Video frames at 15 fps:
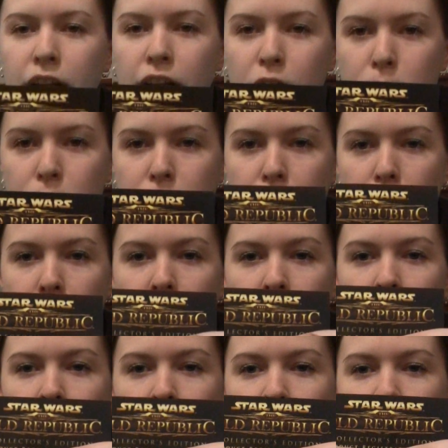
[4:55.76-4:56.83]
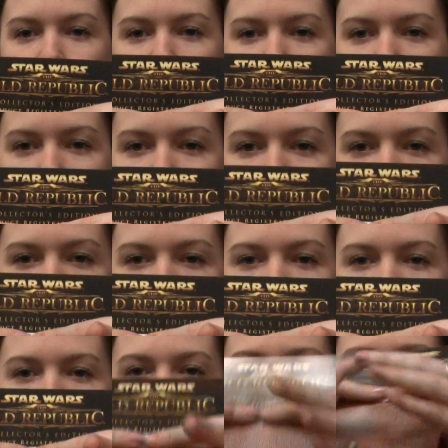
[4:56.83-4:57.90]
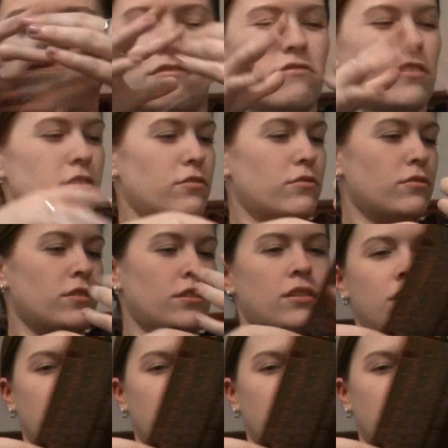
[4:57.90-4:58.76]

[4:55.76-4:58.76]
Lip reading: Little piece of paper there. Just registering your